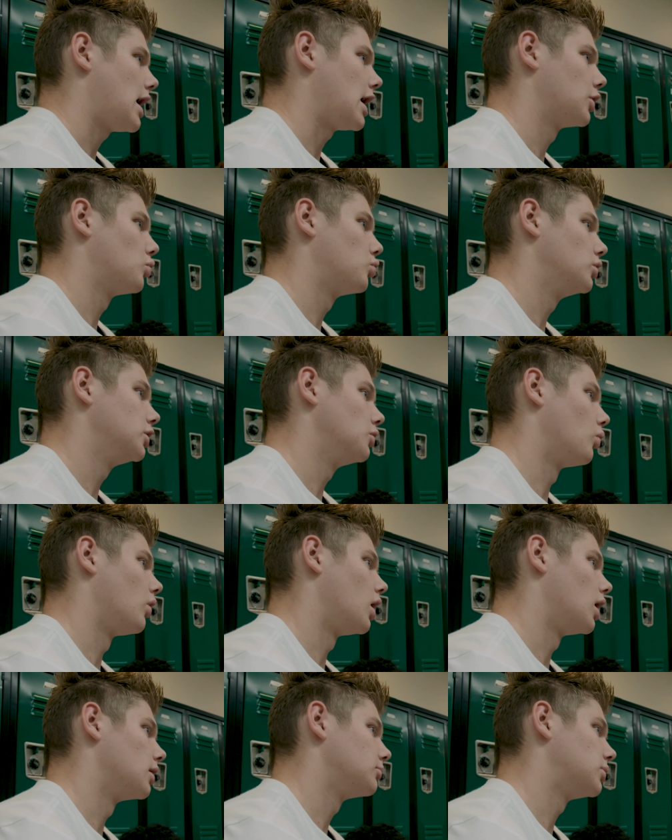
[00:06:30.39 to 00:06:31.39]
how do we
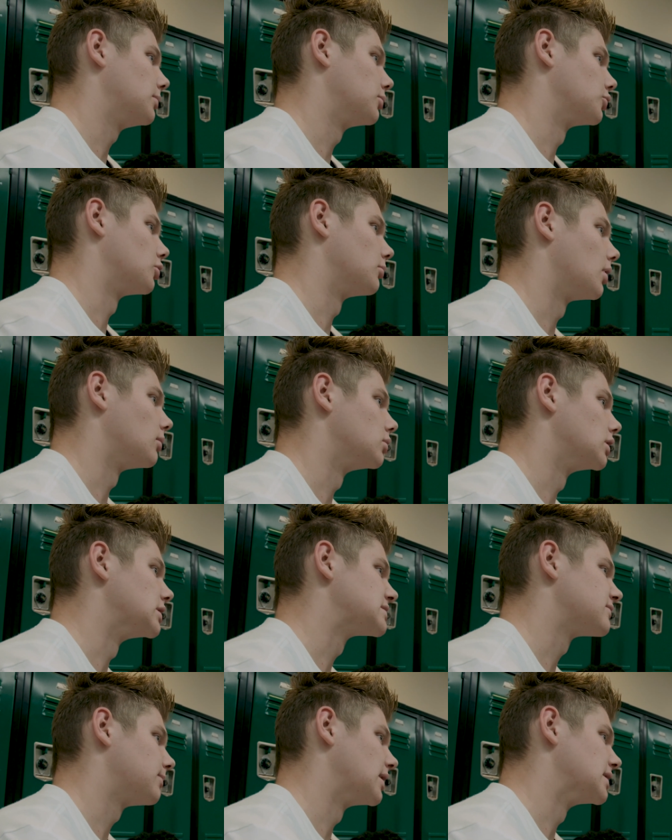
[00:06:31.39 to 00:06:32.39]
want people to remember
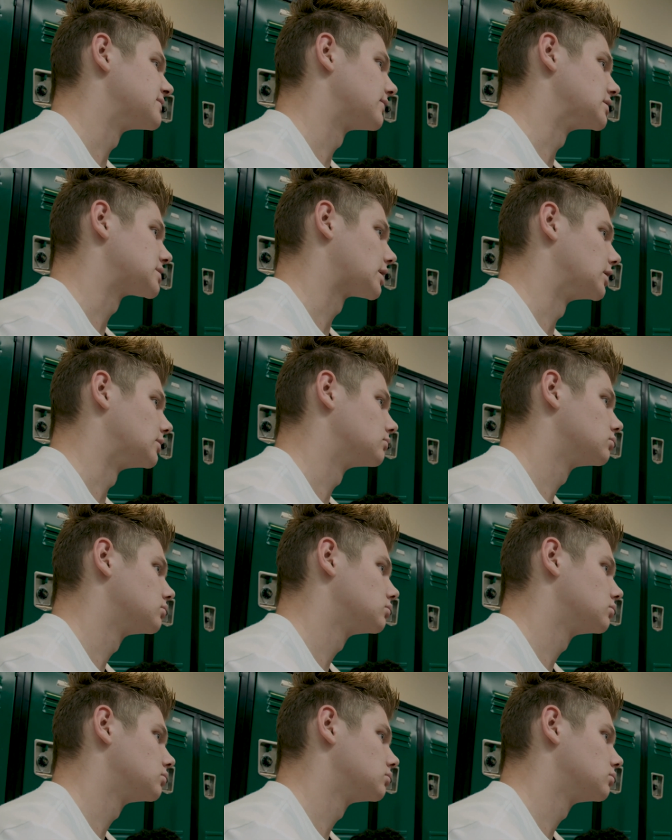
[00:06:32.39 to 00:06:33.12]
us by this first game?